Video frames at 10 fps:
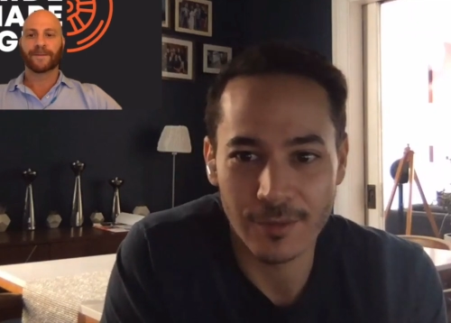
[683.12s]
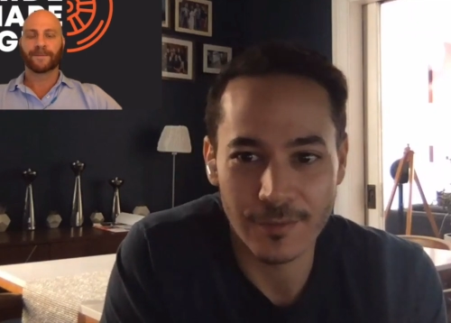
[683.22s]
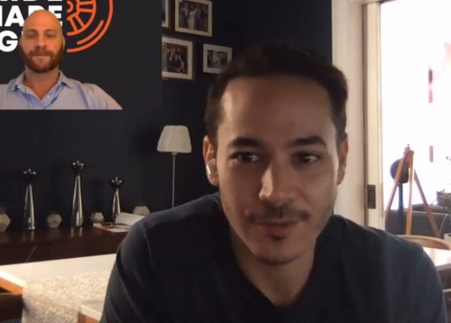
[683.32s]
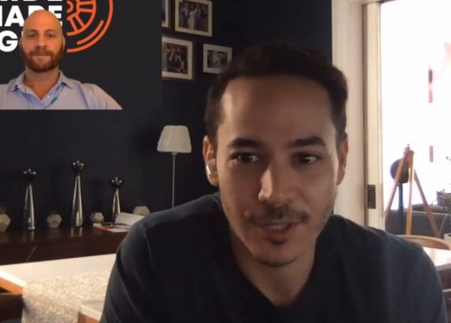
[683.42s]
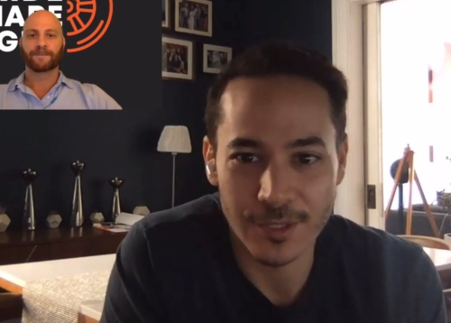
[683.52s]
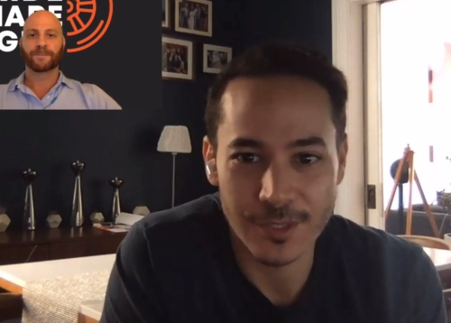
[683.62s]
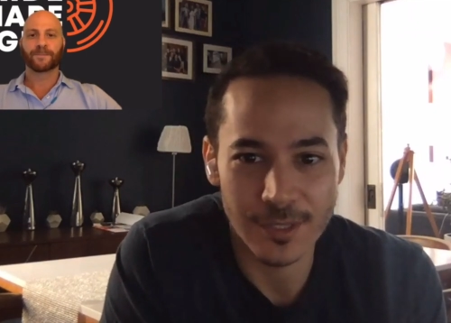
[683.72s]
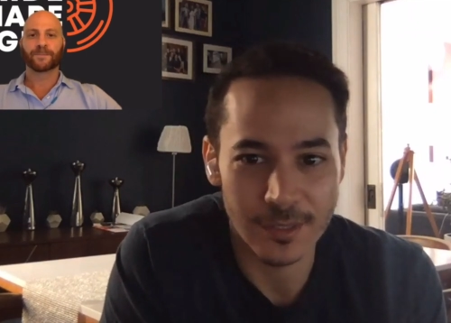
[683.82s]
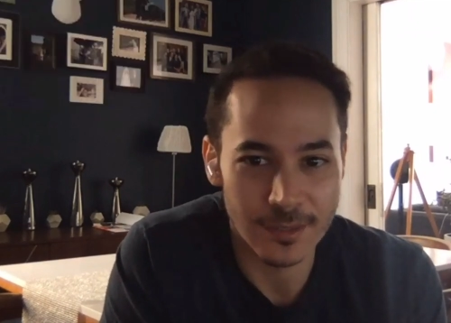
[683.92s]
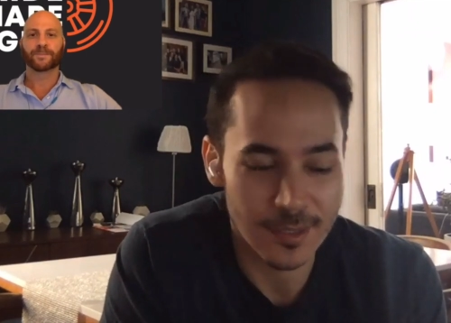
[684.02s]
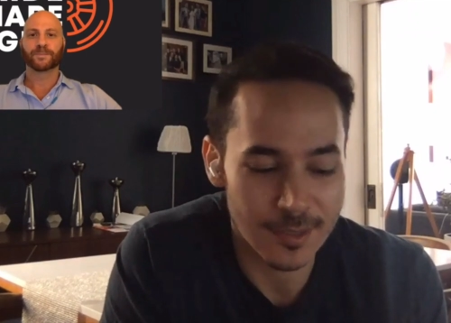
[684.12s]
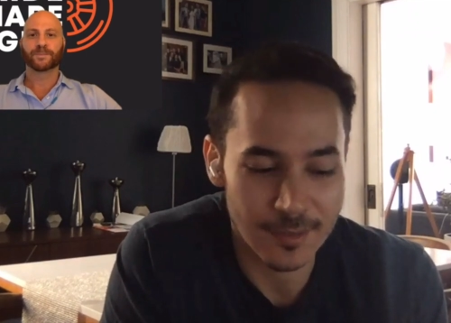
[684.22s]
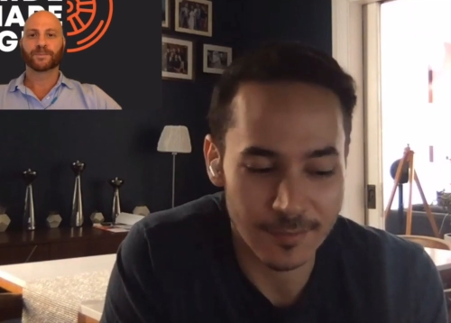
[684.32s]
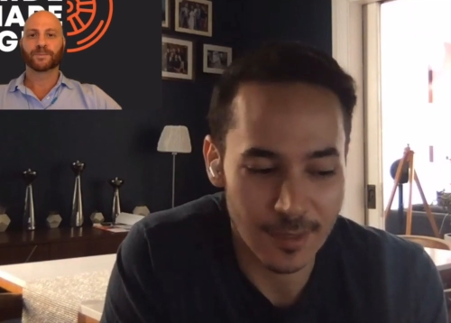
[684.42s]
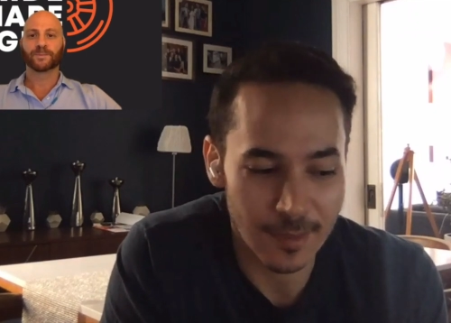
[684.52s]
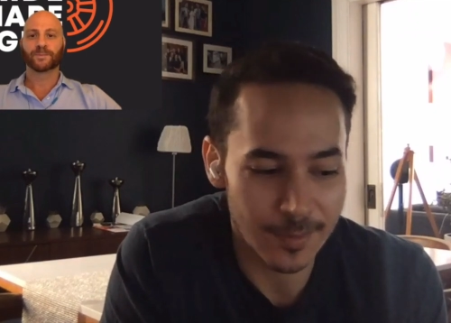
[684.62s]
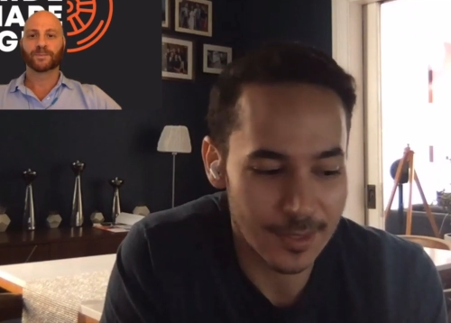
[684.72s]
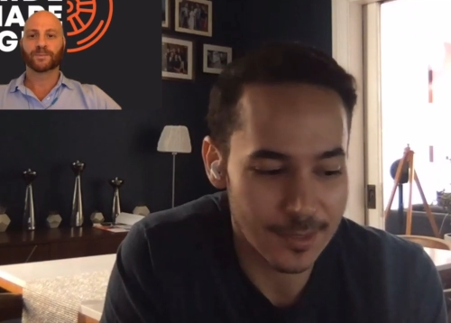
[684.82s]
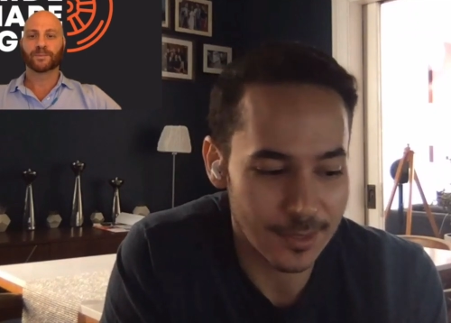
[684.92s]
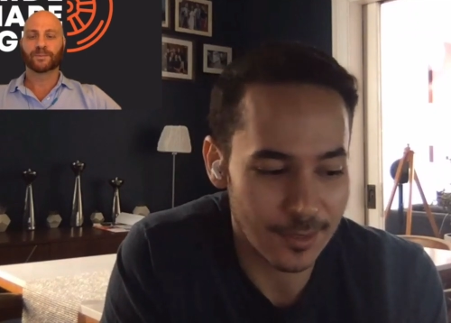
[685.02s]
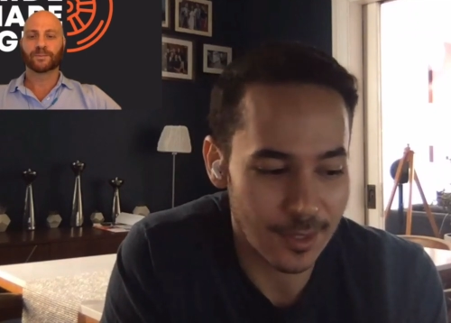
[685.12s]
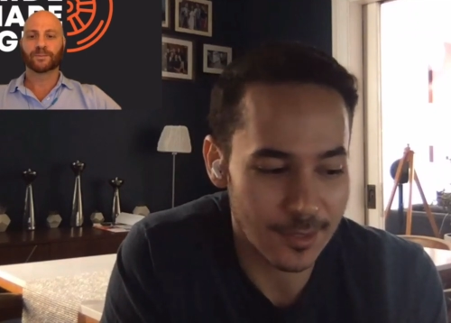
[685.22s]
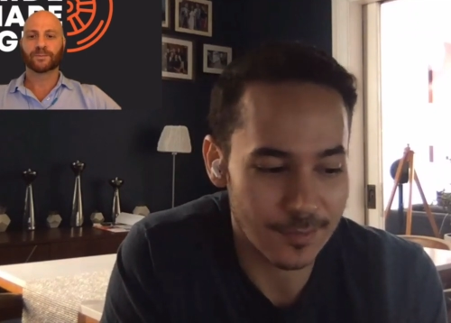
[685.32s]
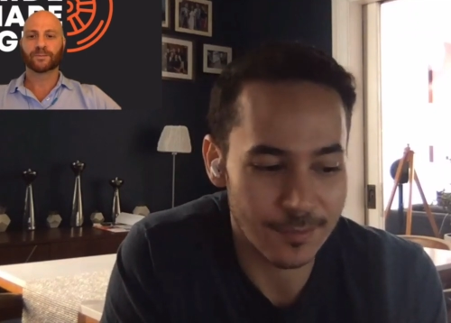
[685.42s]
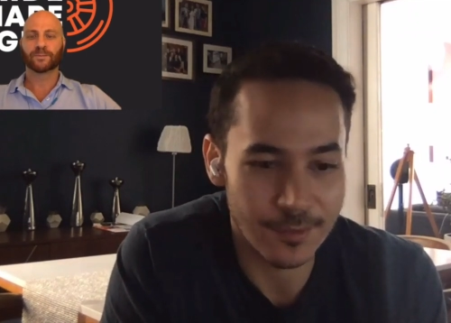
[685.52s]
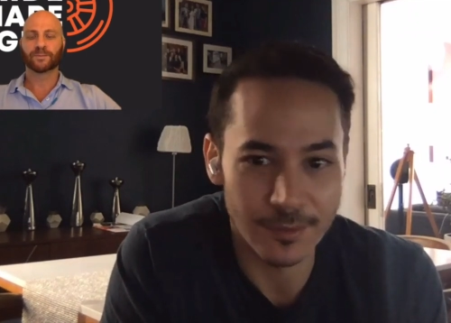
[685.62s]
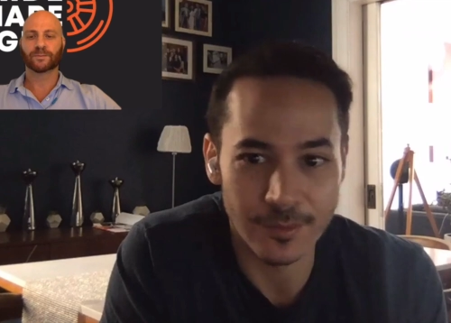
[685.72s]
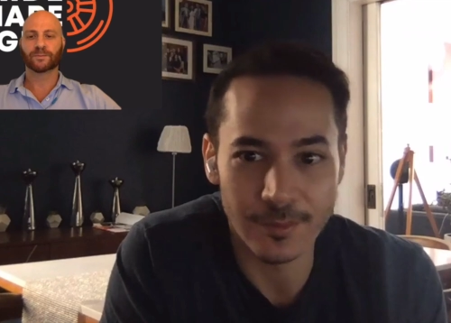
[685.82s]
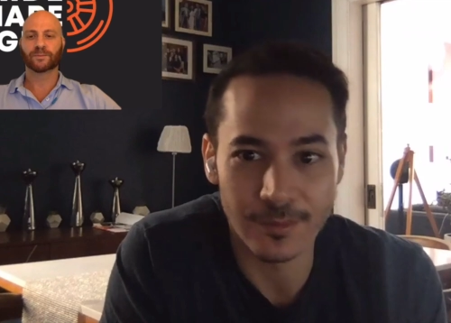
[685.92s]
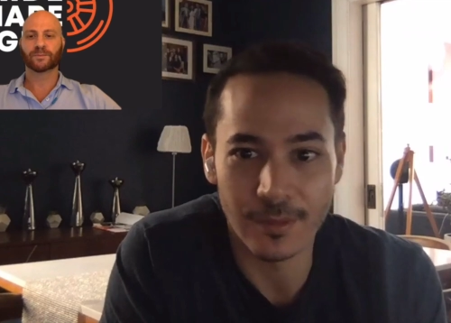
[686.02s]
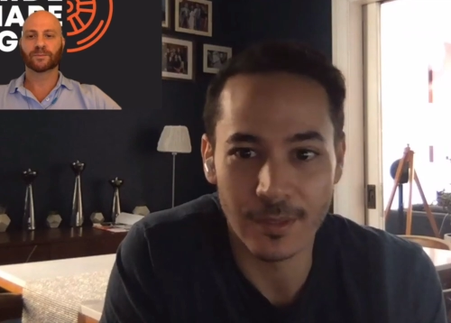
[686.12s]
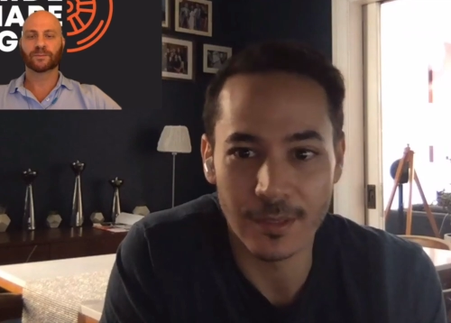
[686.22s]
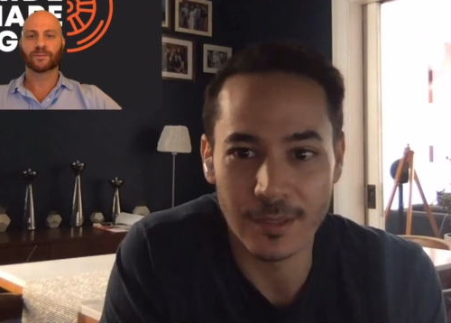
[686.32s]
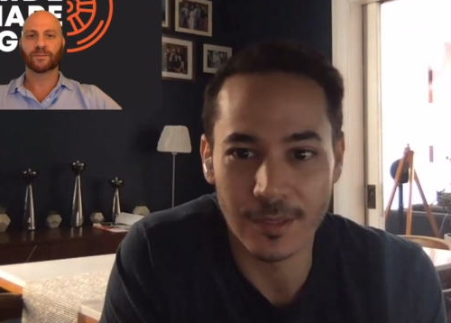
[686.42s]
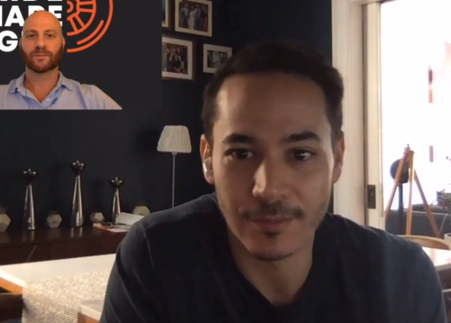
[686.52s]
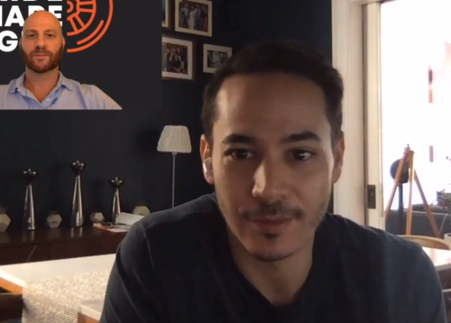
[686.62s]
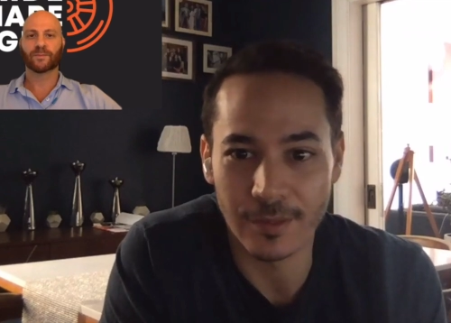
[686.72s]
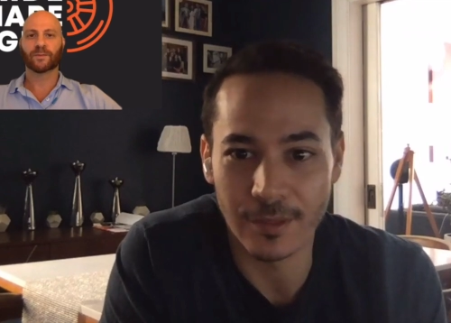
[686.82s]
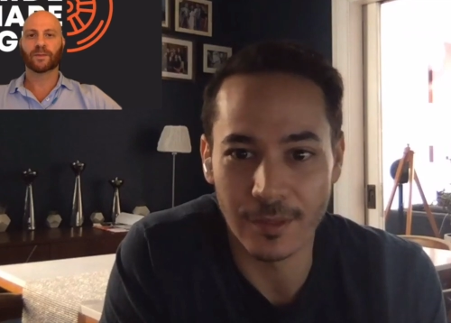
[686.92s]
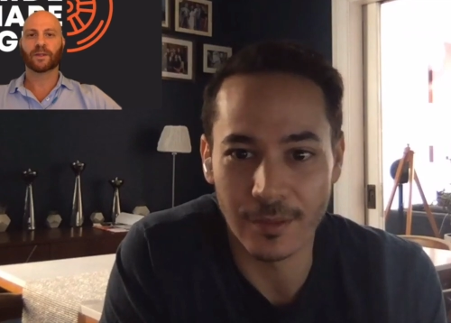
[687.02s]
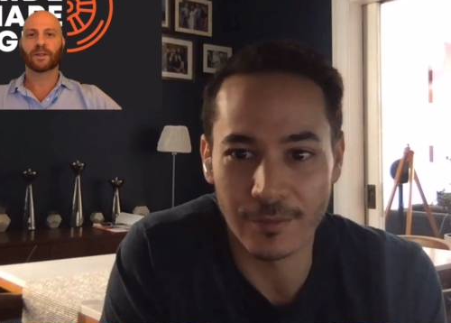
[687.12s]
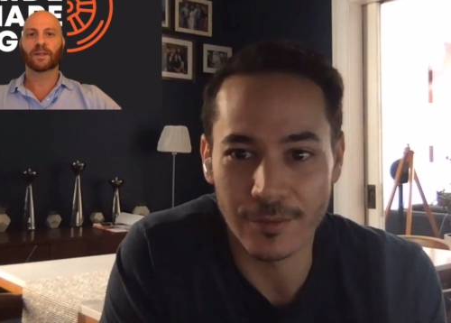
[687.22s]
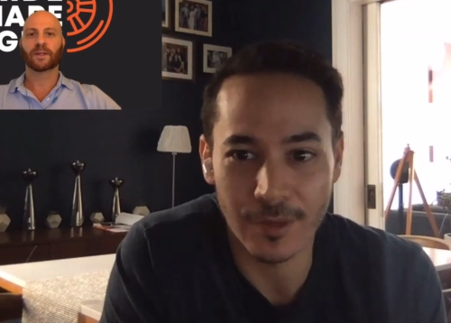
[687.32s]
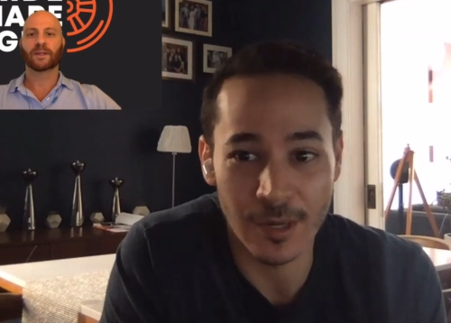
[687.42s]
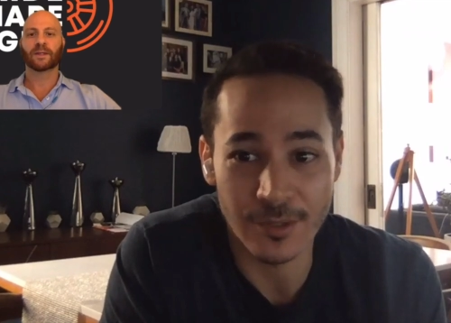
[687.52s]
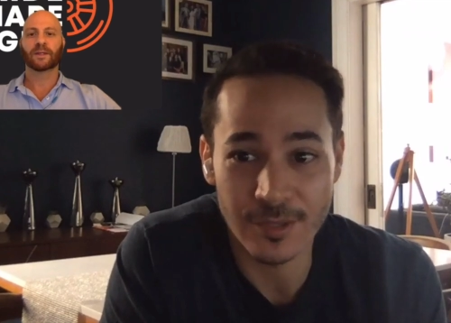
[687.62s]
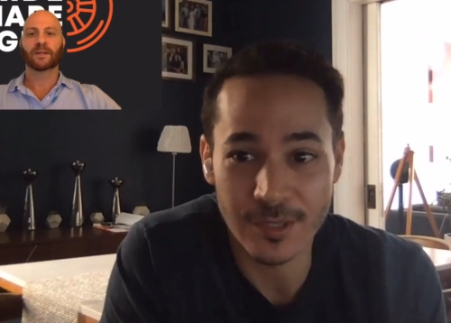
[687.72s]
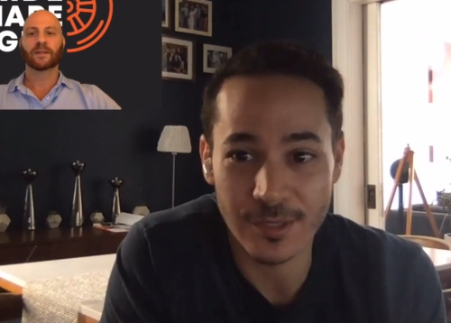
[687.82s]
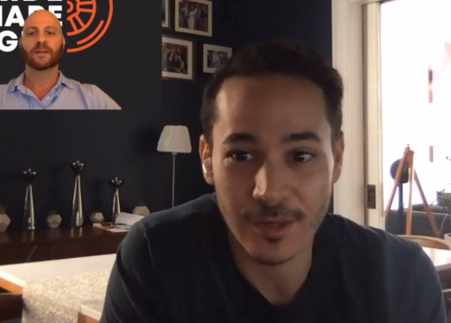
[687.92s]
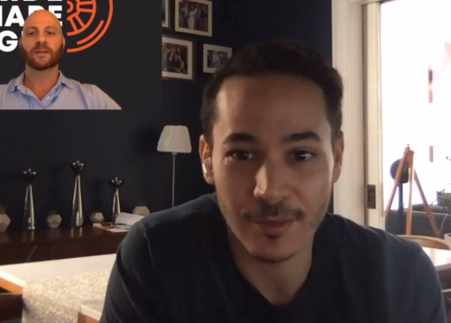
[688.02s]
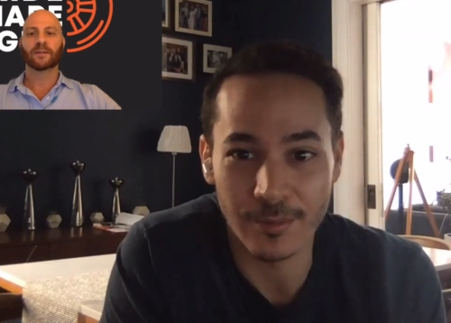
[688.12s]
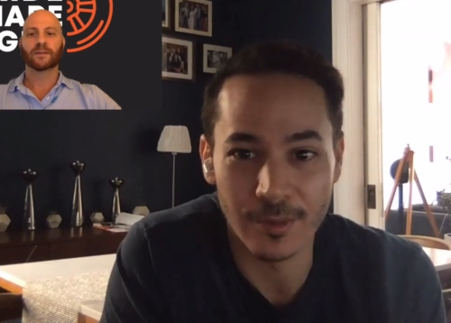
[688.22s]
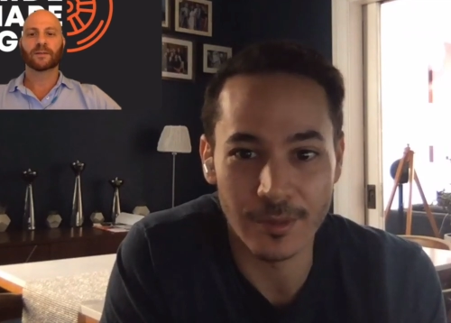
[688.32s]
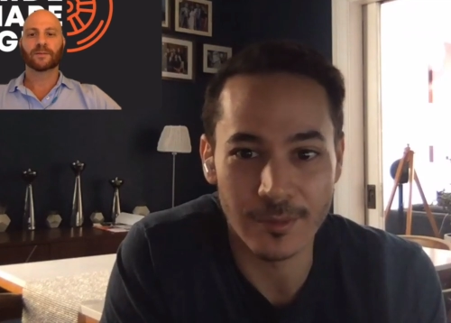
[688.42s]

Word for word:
Speaker 1: free of charge to dozens of companies across a few different, you know, a few countries around the world.